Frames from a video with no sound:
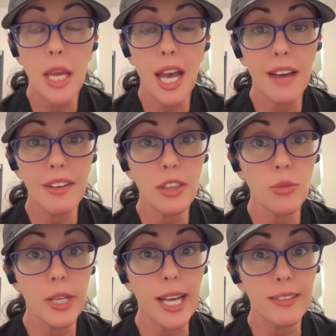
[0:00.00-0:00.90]
I've had
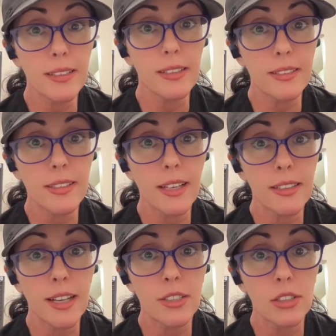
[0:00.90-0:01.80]
three excellent
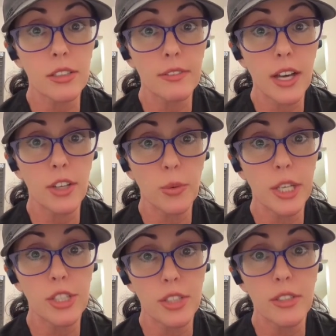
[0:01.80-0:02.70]
psychological
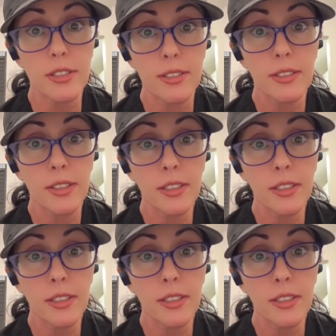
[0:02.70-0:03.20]
evaluations